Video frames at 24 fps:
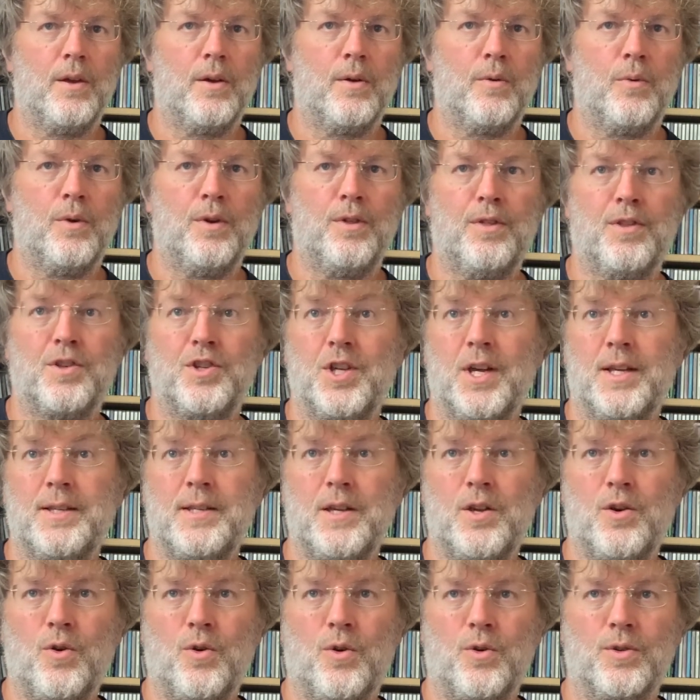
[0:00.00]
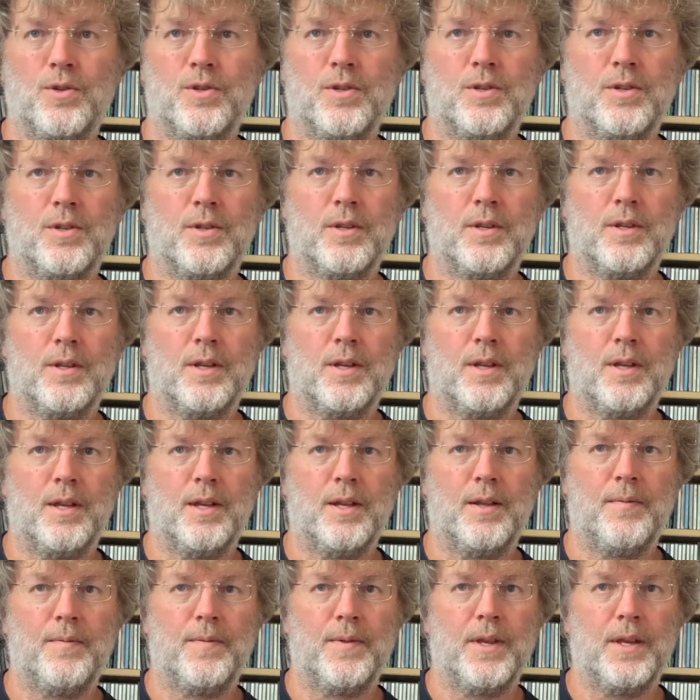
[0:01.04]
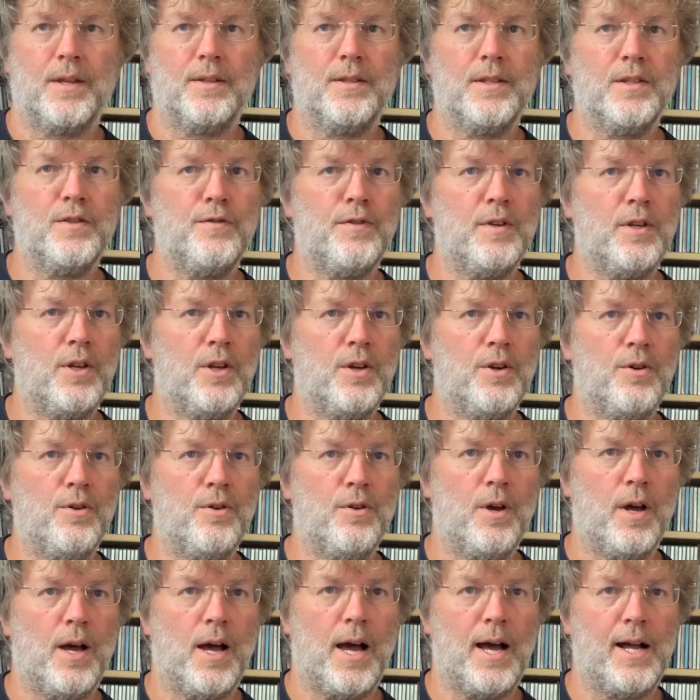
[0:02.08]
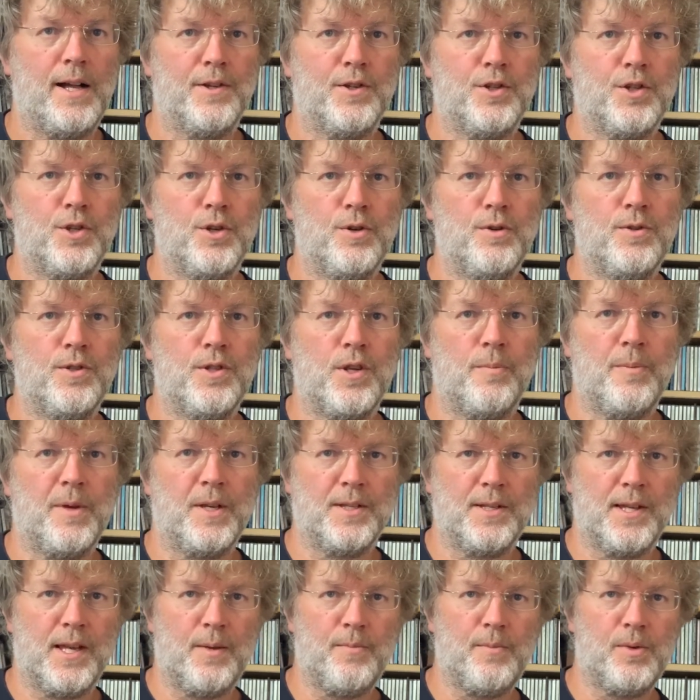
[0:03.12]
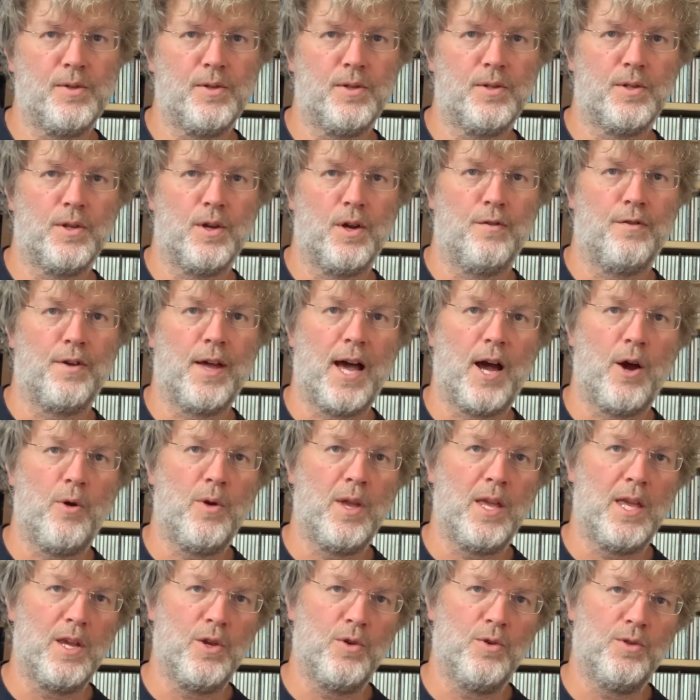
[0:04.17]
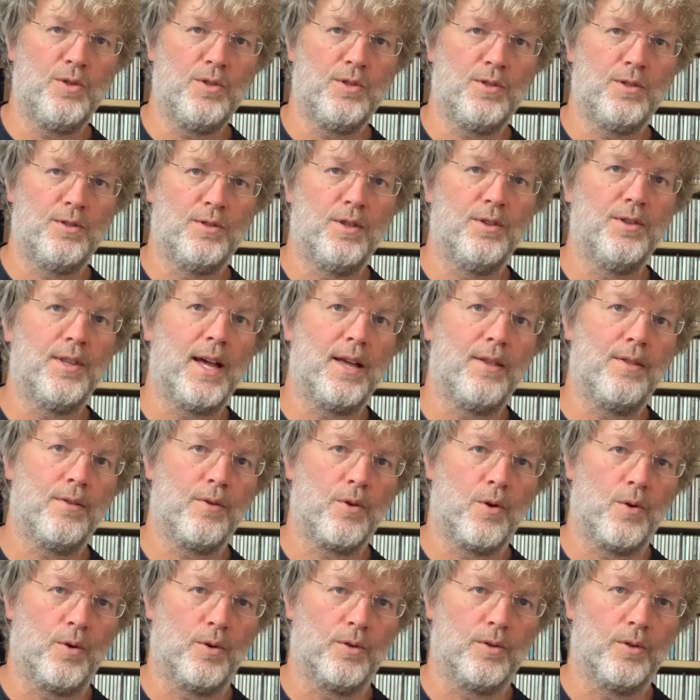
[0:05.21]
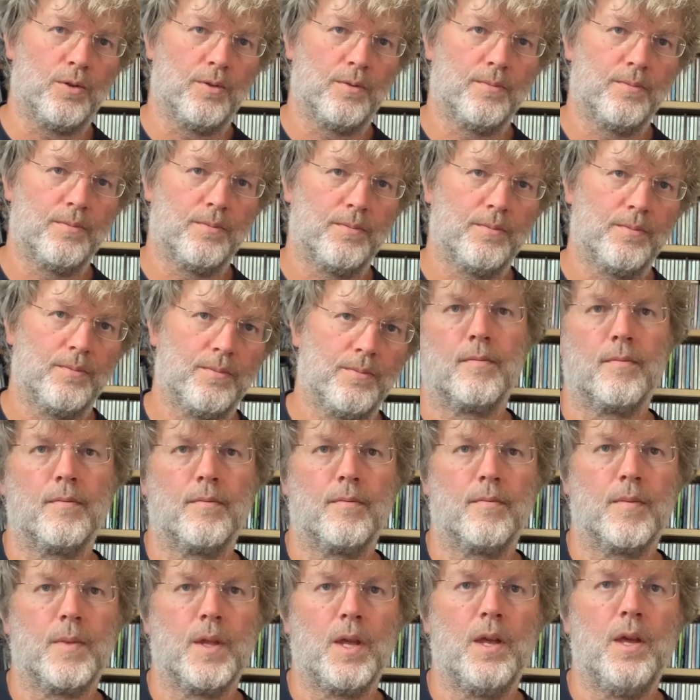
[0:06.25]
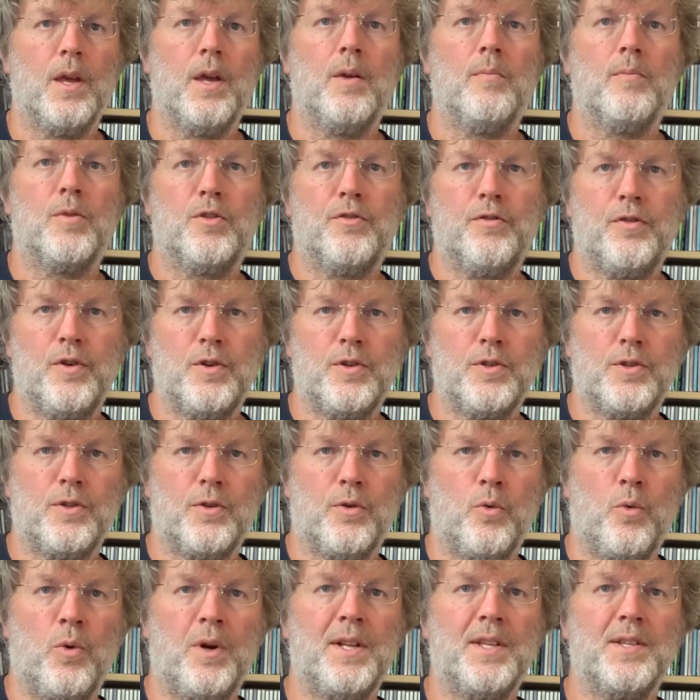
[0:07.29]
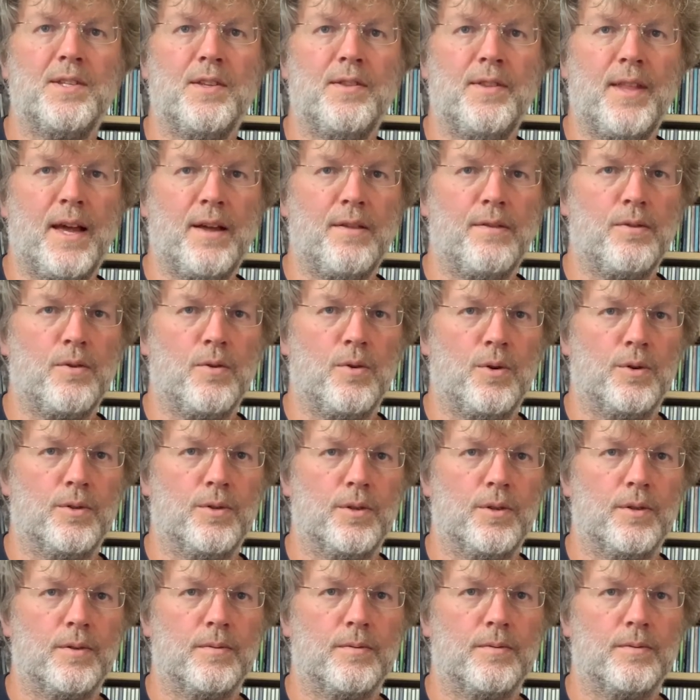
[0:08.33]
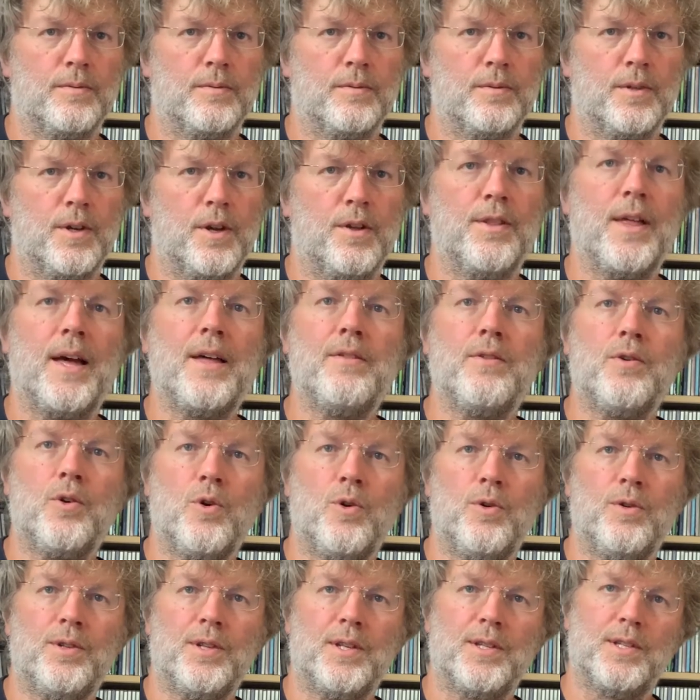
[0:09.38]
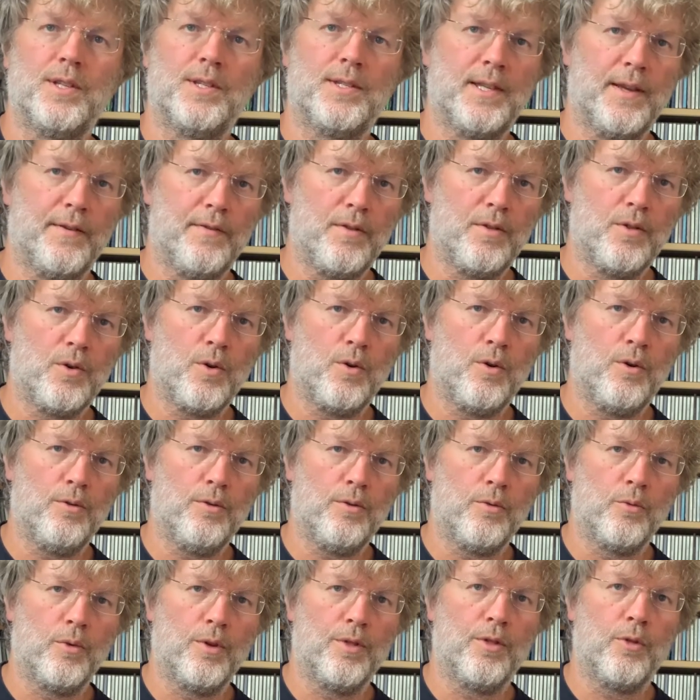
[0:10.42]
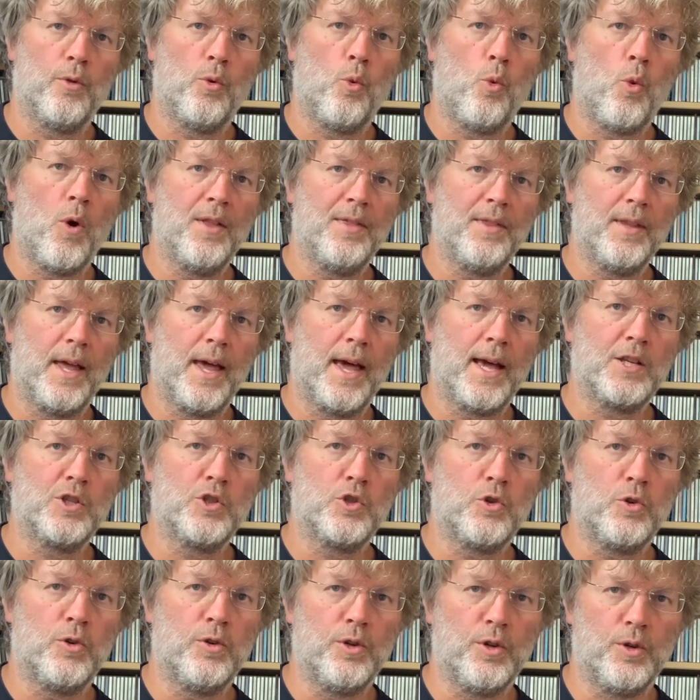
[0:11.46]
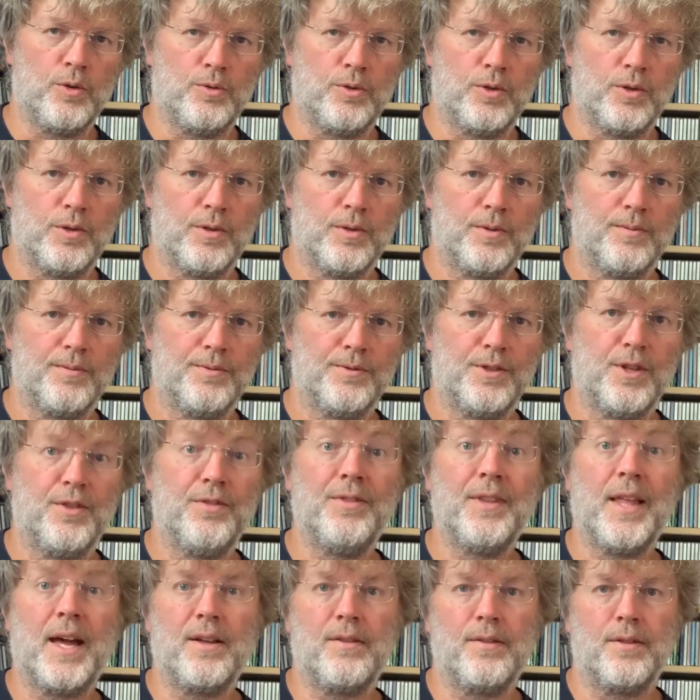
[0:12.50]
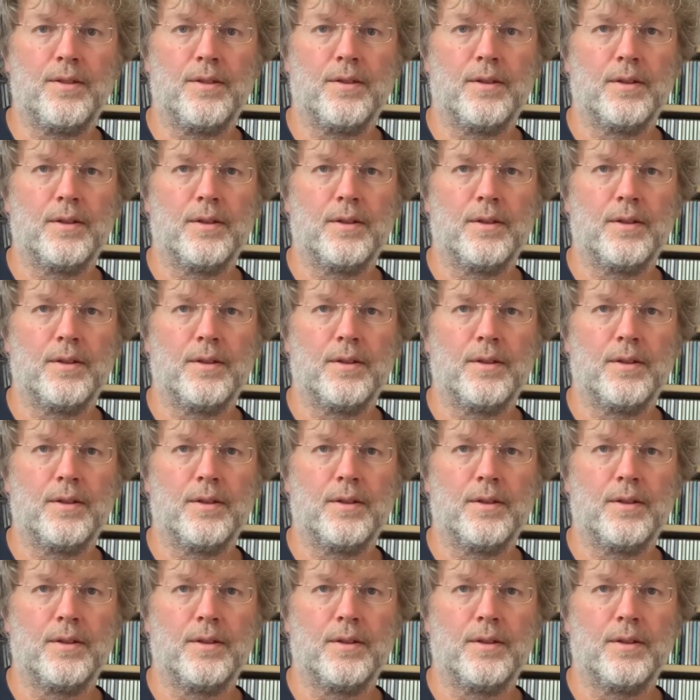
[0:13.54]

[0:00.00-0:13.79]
with jazzy chords. In this video, I'll show some examples of how he used the ninth chord. But first, what is a ninth chord? The ninth chord is a seventh chord with one extra note, the ninth.